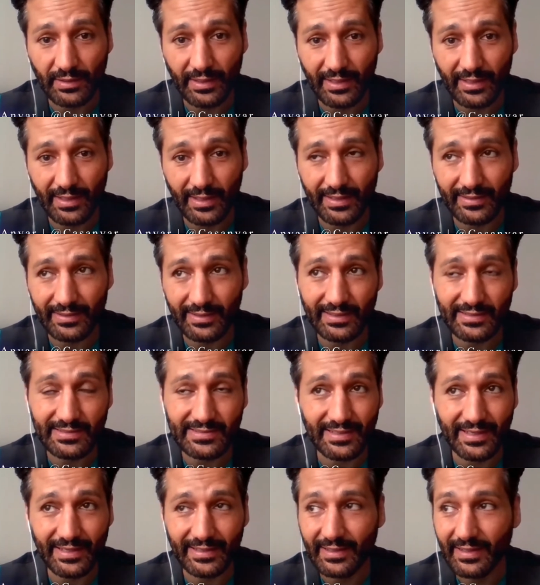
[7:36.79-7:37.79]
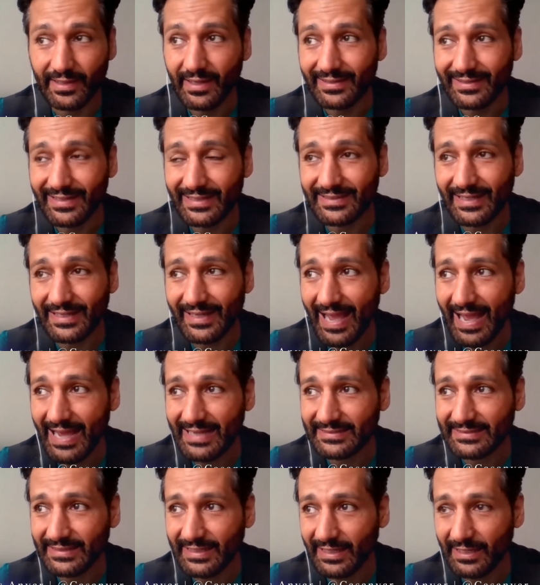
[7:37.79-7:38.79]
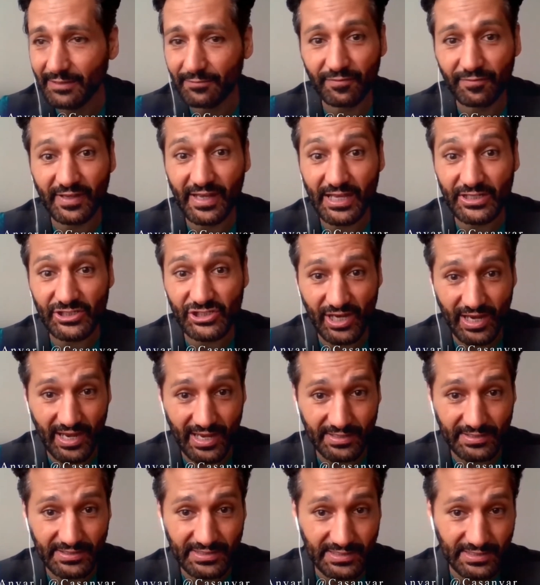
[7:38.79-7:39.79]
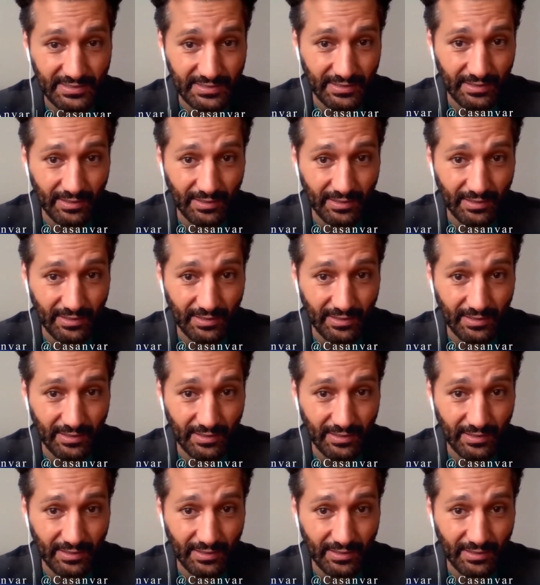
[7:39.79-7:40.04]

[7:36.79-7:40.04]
I think it's like, that's like asking if VHS